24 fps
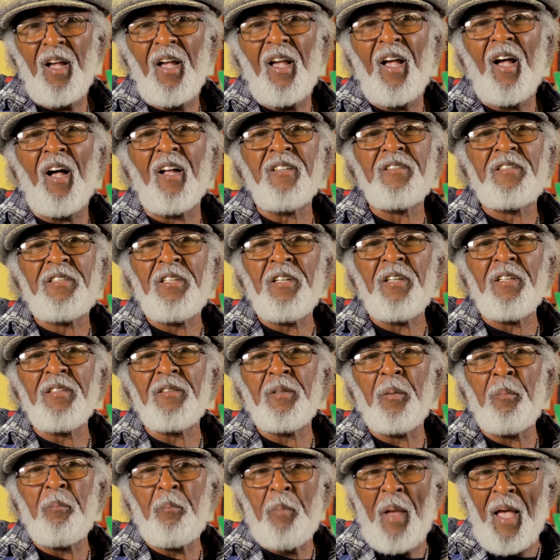until the
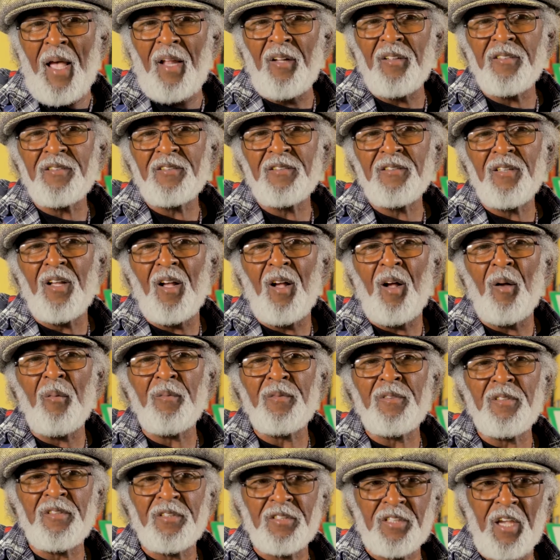balance of
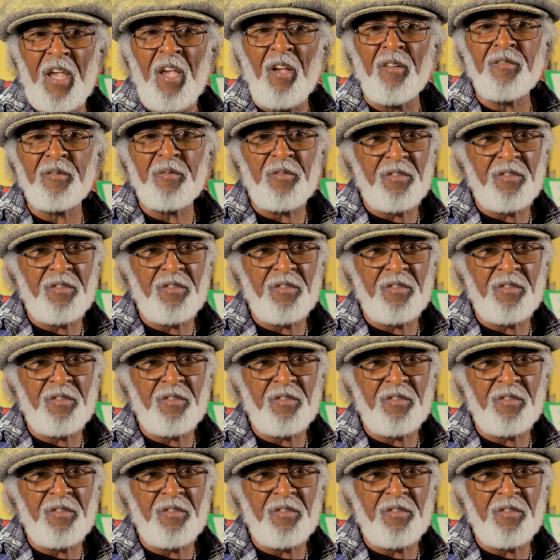the scales of